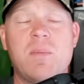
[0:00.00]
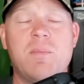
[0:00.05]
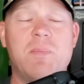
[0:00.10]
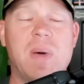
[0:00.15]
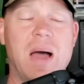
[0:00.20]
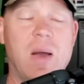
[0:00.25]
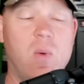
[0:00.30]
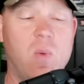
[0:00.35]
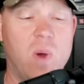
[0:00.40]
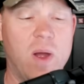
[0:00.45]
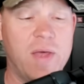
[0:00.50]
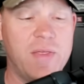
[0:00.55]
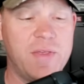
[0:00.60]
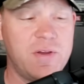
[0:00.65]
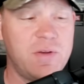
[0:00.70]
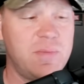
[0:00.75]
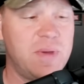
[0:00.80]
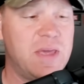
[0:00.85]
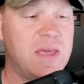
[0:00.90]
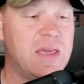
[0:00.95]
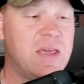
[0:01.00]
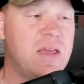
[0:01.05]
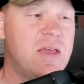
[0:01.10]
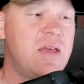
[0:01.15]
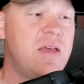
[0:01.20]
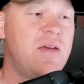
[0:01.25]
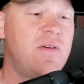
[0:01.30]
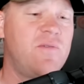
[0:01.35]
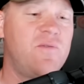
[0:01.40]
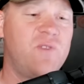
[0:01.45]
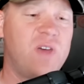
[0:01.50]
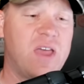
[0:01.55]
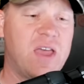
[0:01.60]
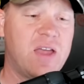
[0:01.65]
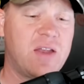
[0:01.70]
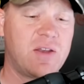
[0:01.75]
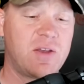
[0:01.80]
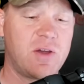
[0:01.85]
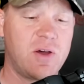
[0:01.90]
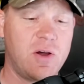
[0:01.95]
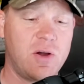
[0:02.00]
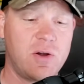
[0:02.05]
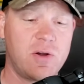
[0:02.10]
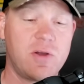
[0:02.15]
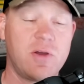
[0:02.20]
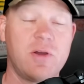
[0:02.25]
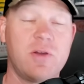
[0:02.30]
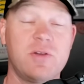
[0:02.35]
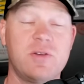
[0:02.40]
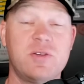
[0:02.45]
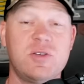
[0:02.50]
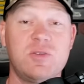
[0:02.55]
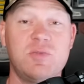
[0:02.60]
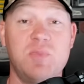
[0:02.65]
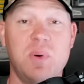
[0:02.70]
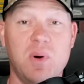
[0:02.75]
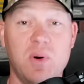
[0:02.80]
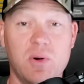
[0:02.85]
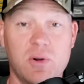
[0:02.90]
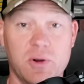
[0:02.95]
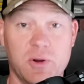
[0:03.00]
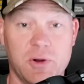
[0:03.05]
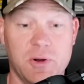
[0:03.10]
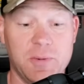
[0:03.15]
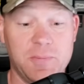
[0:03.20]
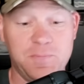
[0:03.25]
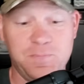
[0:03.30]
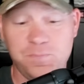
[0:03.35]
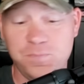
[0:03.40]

my Weatherby Vanguard Sporter.